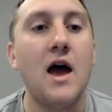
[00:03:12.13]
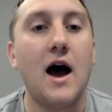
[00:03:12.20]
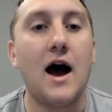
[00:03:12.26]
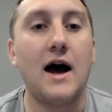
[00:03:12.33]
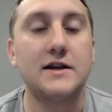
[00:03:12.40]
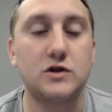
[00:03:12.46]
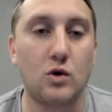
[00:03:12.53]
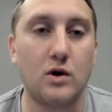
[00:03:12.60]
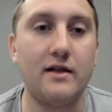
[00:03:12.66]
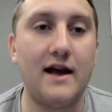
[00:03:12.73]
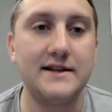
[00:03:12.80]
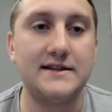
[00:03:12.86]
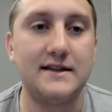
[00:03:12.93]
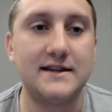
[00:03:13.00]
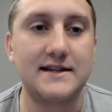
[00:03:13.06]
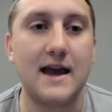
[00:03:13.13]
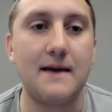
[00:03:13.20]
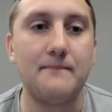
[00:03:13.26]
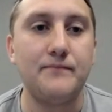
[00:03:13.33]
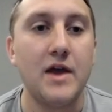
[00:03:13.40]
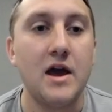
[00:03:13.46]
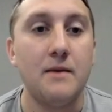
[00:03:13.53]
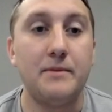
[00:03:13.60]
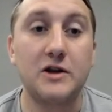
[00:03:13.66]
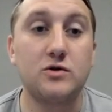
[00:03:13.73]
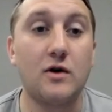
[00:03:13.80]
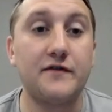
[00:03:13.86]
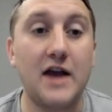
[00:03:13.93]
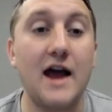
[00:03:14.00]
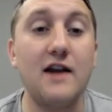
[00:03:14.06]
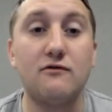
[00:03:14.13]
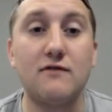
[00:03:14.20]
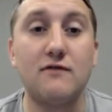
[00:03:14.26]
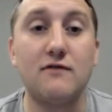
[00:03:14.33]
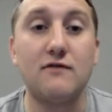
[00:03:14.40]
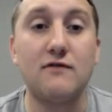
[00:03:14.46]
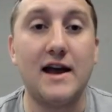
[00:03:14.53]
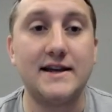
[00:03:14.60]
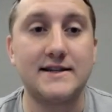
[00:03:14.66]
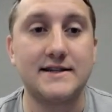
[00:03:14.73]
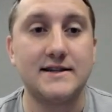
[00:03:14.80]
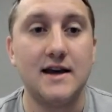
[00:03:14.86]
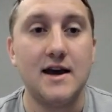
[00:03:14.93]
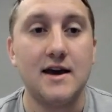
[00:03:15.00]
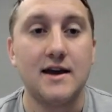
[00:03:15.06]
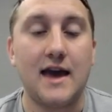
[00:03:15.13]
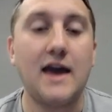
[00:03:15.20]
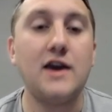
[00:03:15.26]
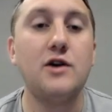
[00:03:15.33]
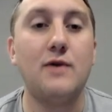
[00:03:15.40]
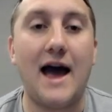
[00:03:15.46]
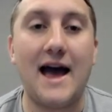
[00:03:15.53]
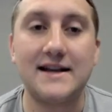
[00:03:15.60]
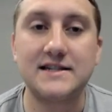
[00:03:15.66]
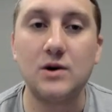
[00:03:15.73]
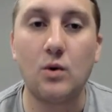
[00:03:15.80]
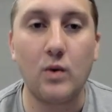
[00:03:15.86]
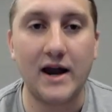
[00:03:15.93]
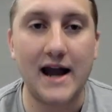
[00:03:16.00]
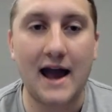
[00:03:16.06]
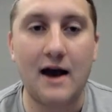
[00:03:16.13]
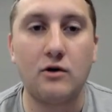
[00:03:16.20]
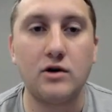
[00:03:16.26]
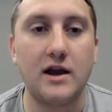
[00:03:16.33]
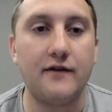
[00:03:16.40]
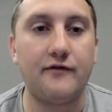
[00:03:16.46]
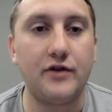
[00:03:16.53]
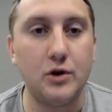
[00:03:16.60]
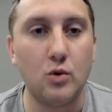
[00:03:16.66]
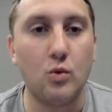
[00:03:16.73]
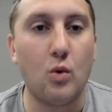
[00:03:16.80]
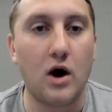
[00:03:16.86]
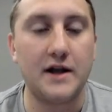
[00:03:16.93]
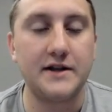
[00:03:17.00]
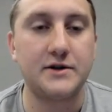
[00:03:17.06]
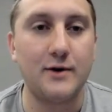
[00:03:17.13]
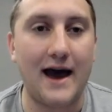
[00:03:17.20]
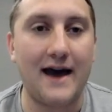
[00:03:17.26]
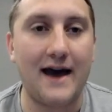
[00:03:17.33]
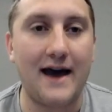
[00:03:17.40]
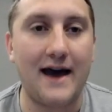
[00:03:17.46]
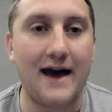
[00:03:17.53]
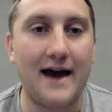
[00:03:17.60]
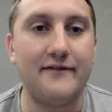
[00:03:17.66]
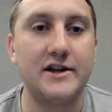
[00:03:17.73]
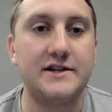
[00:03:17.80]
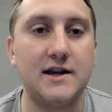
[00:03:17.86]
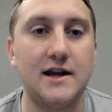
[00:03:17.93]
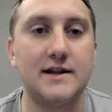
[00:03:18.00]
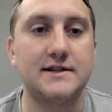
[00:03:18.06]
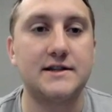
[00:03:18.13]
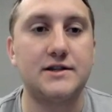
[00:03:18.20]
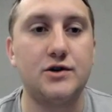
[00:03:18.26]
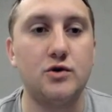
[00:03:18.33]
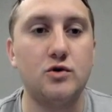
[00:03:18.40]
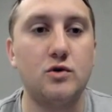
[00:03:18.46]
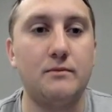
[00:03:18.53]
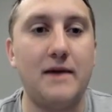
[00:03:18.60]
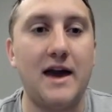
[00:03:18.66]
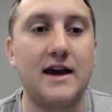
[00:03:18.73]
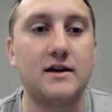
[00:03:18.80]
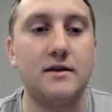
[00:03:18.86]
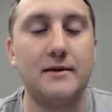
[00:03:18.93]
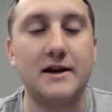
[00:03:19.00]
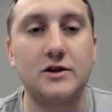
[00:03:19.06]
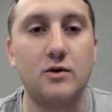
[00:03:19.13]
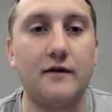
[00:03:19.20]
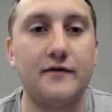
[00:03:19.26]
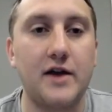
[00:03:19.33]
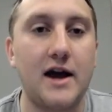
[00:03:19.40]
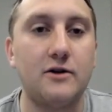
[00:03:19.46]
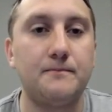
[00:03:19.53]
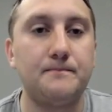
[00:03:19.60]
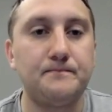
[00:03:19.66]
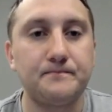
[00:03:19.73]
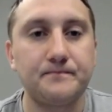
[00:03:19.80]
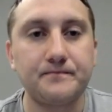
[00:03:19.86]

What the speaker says: Anyway, storylines in this game. Big 12 title race. KU has to win out if you want to have a chance to make the Big 12 title.